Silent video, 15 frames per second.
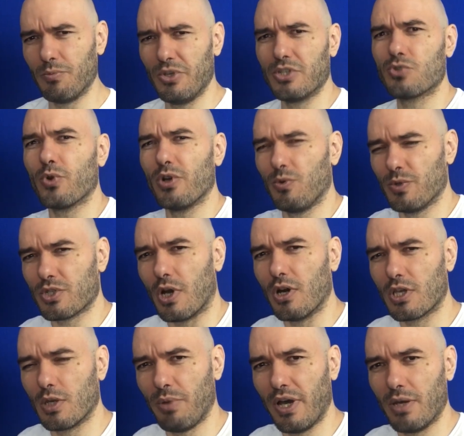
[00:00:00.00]
Israel was
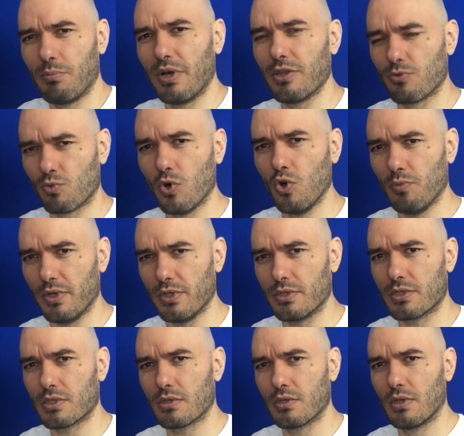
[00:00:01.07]
occupied by the
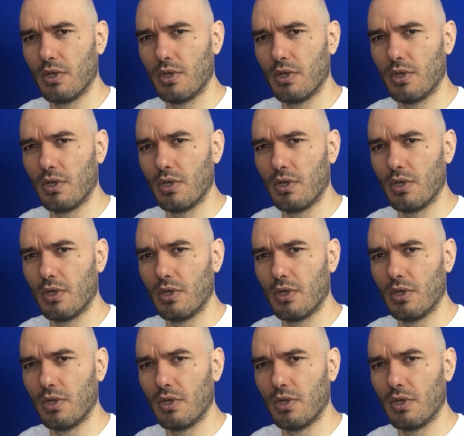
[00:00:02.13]
Romans.